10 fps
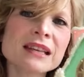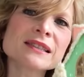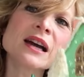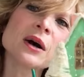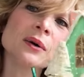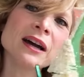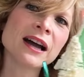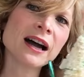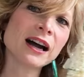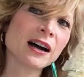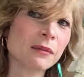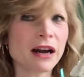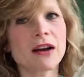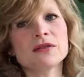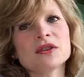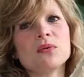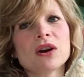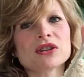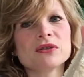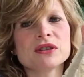So I also
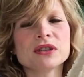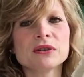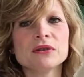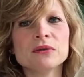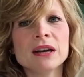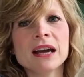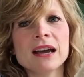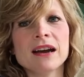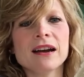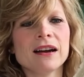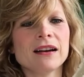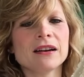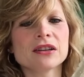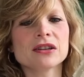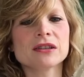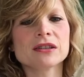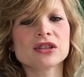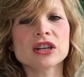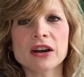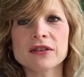want you to
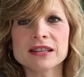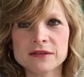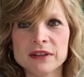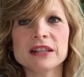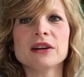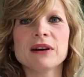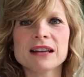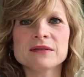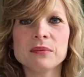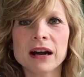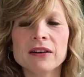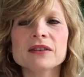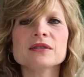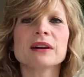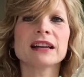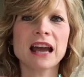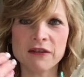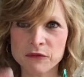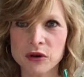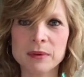share this video as well, so I can
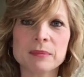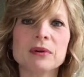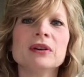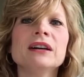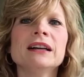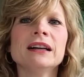have more people